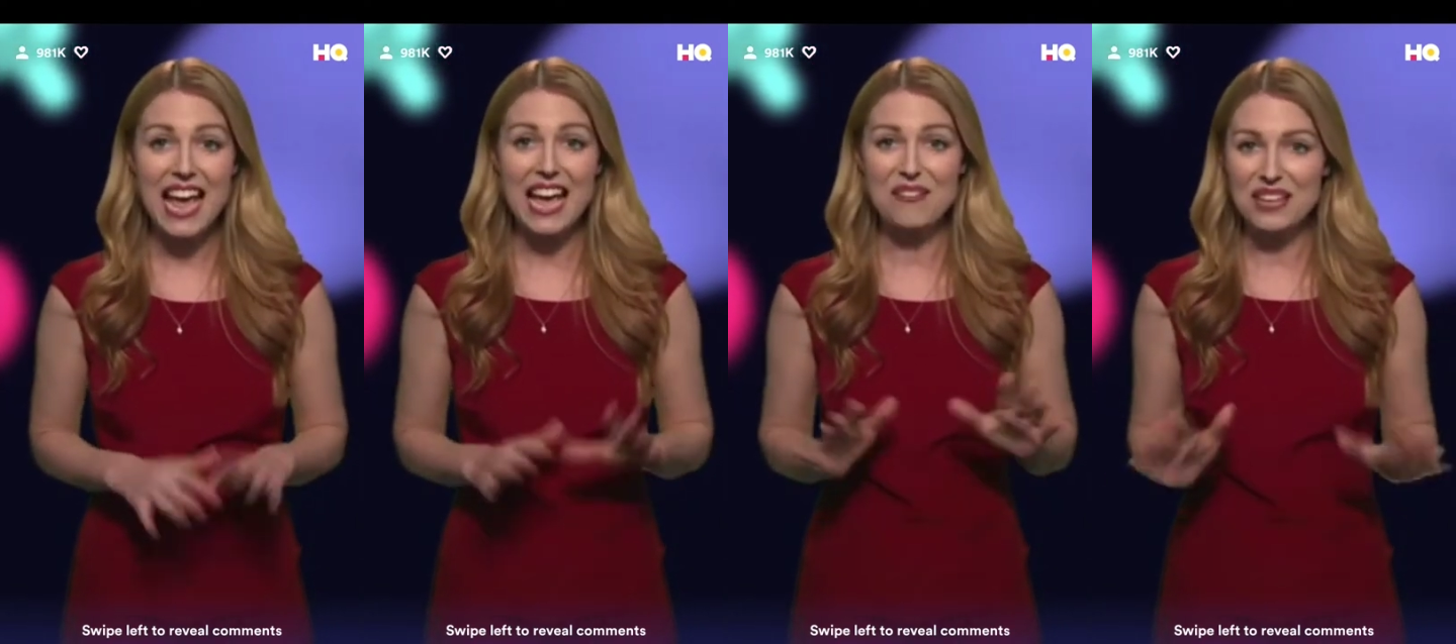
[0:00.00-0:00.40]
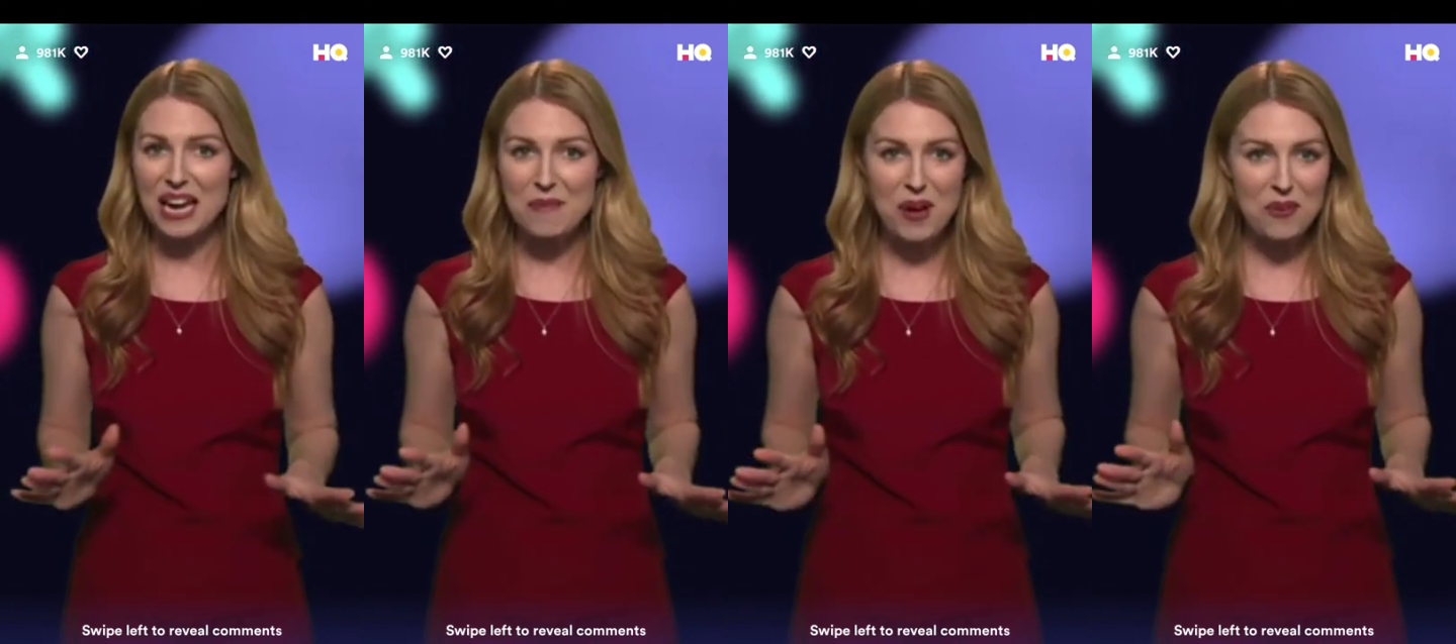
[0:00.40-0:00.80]
If you get
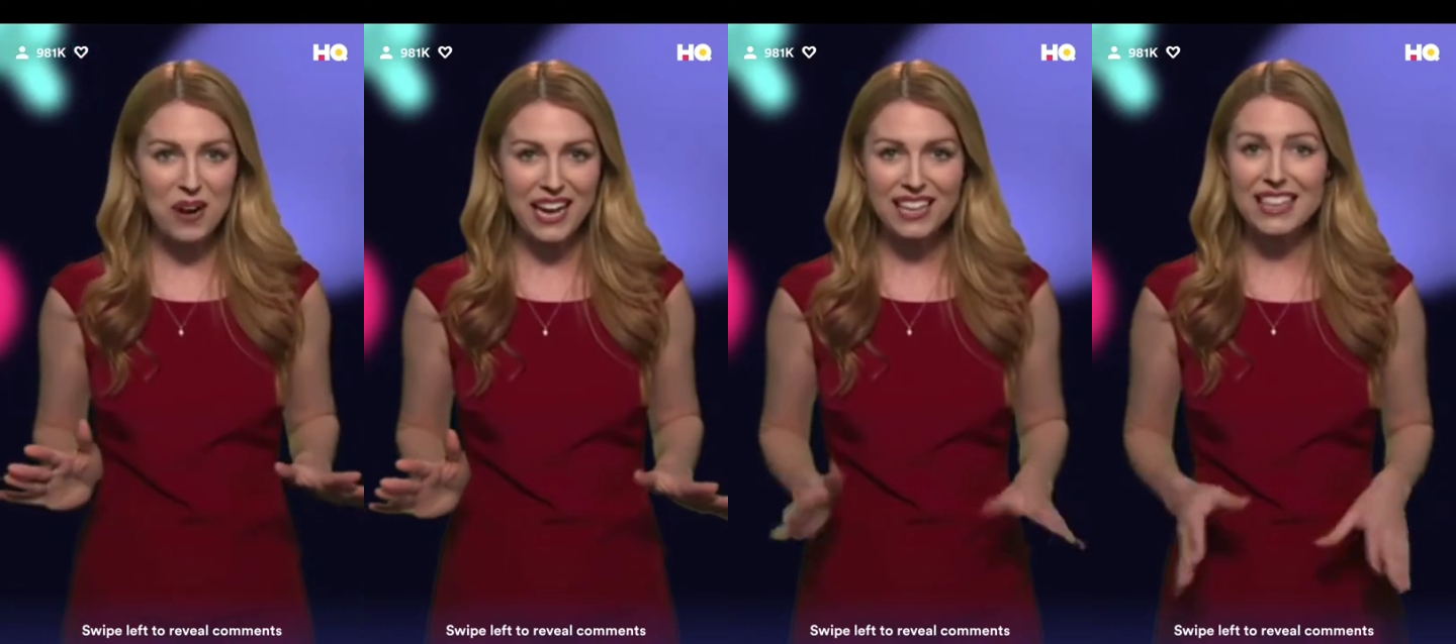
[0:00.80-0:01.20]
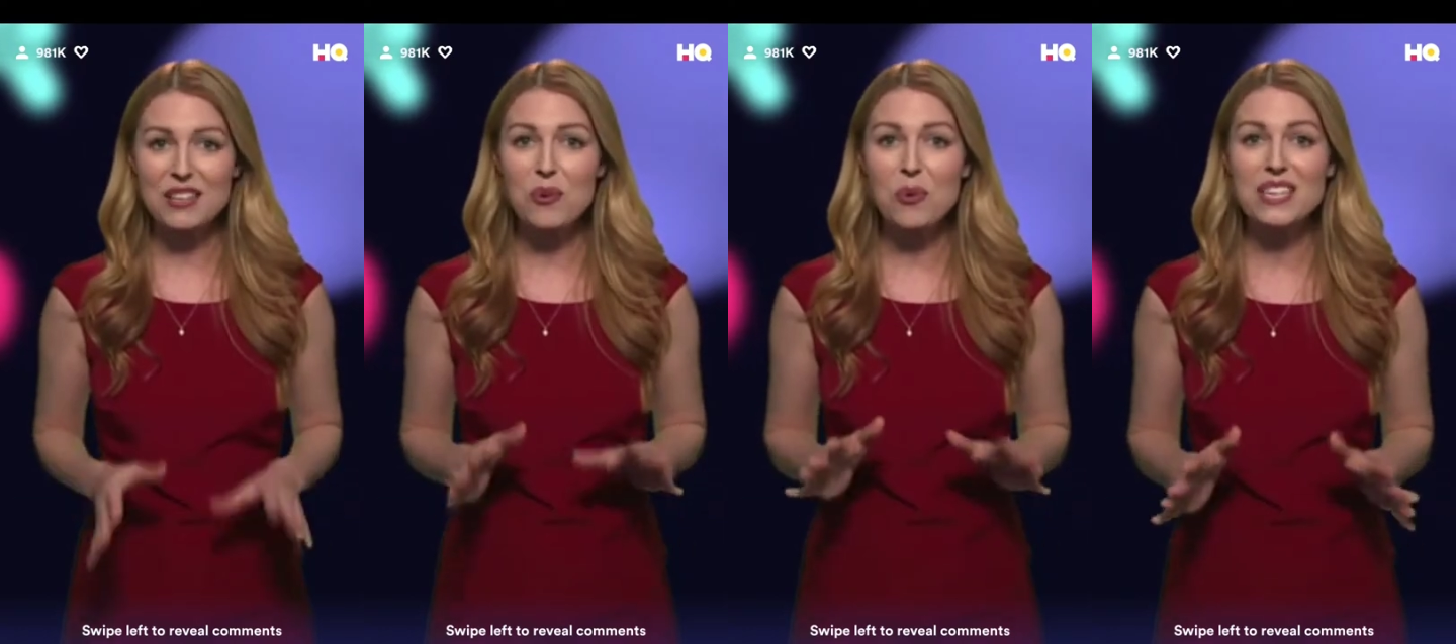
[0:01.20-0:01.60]
them all right, then
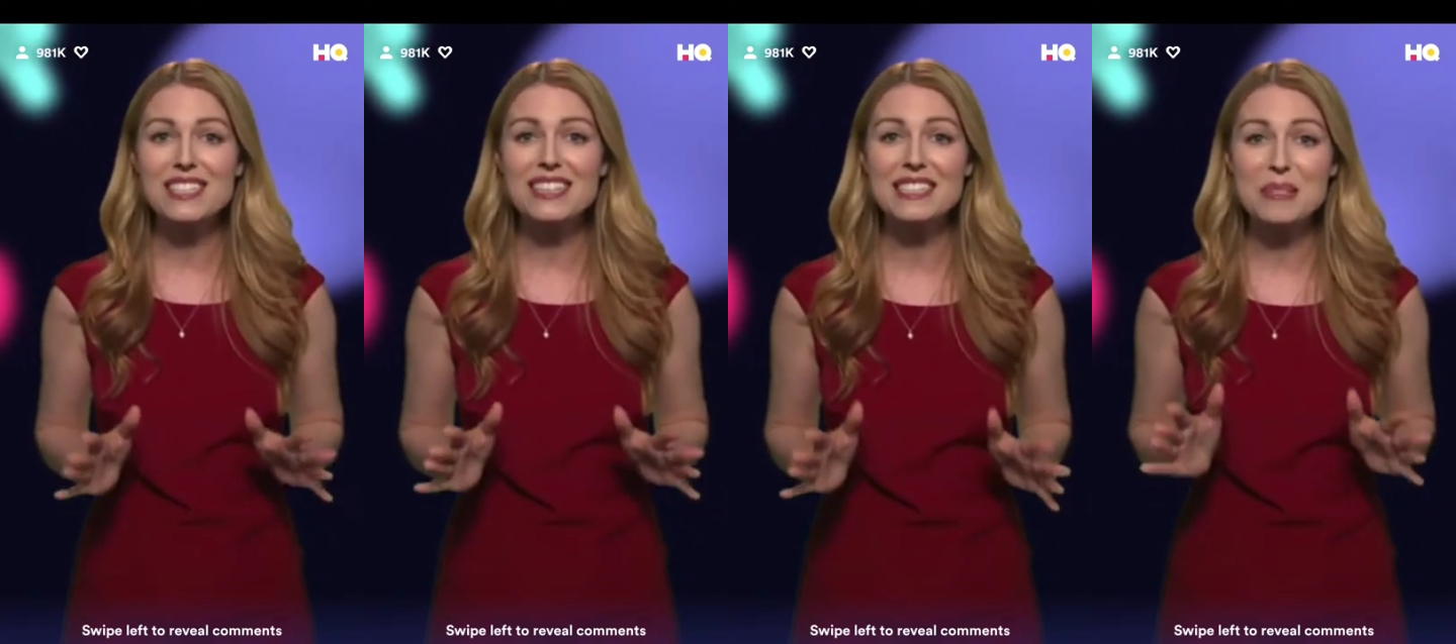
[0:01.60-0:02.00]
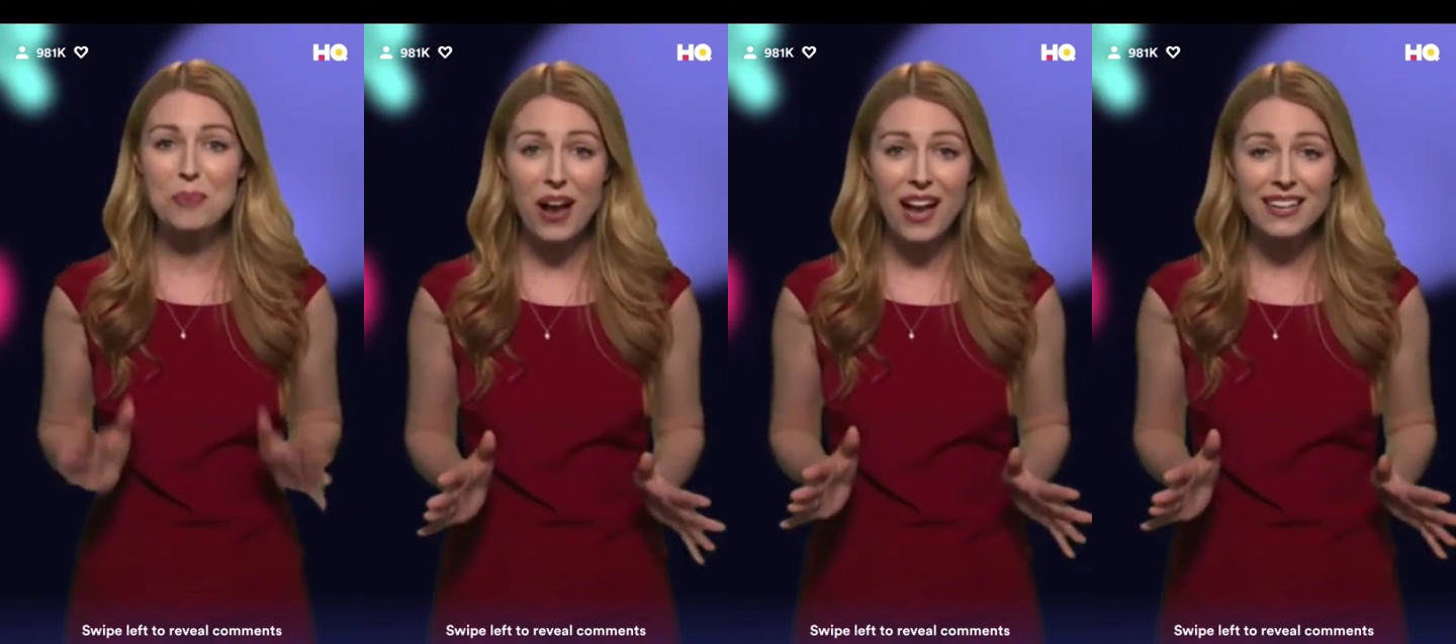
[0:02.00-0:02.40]
you win tonight's
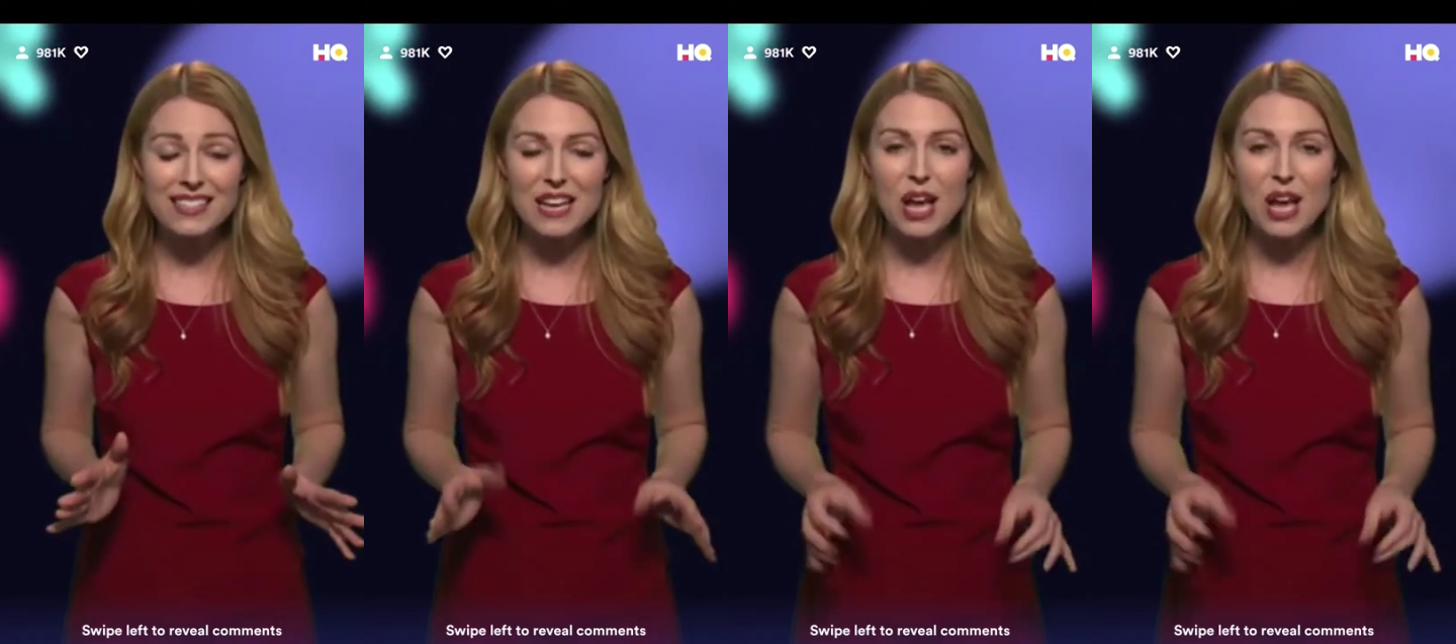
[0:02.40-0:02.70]
prize,